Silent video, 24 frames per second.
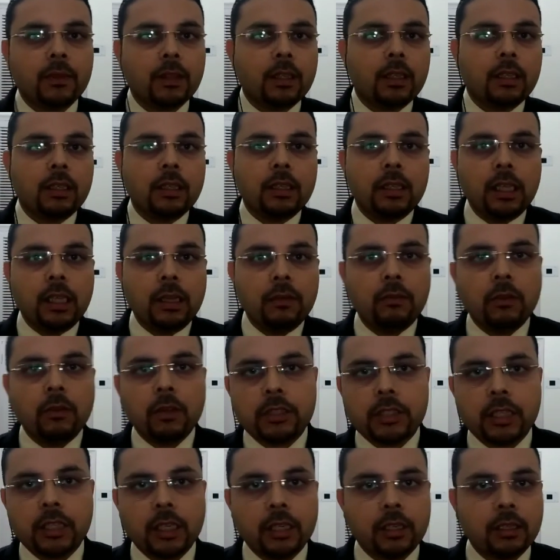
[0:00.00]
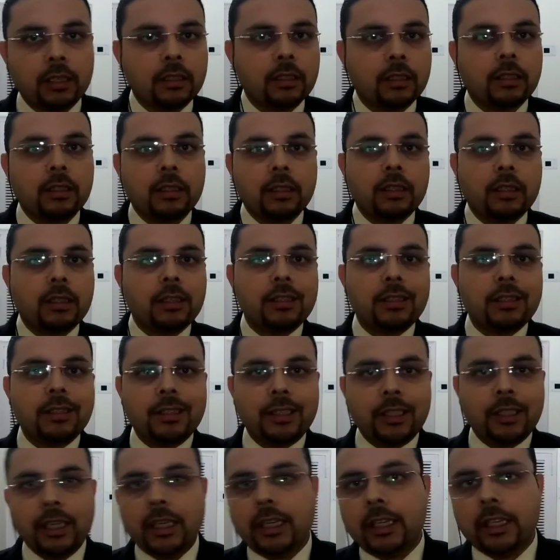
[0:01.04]
Keep watching. Stay
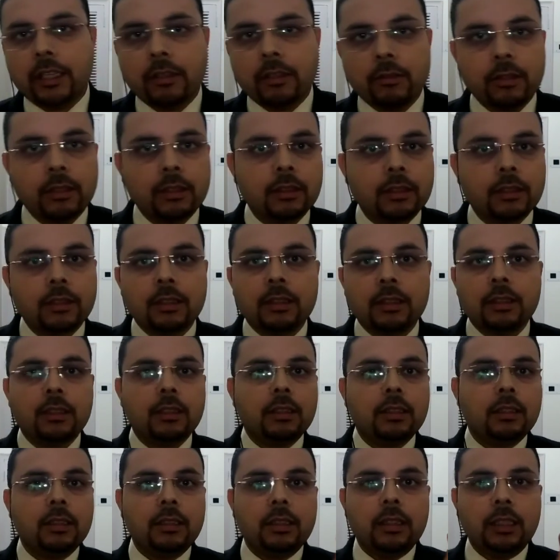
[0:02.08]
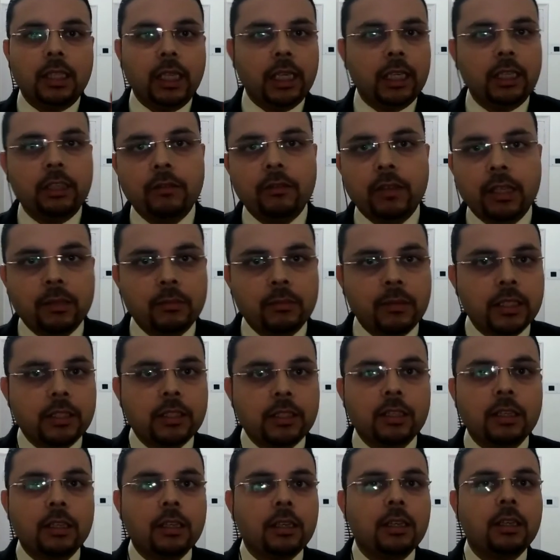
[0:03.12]
tuned. Thank you very much.
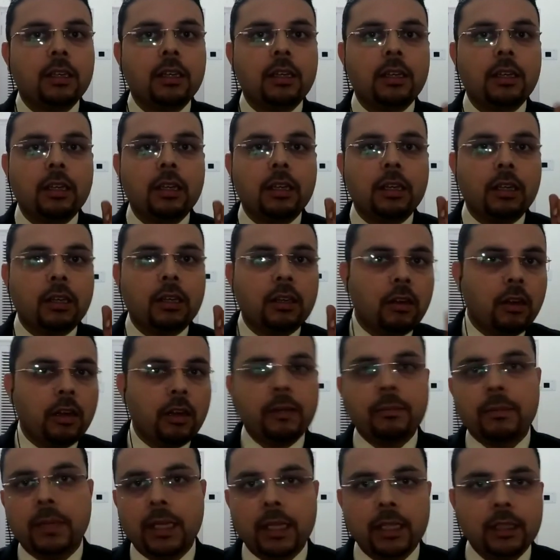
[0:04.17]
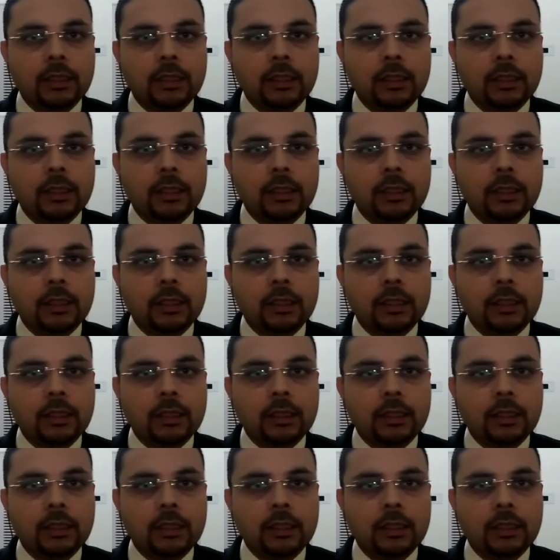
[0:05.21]
God bless.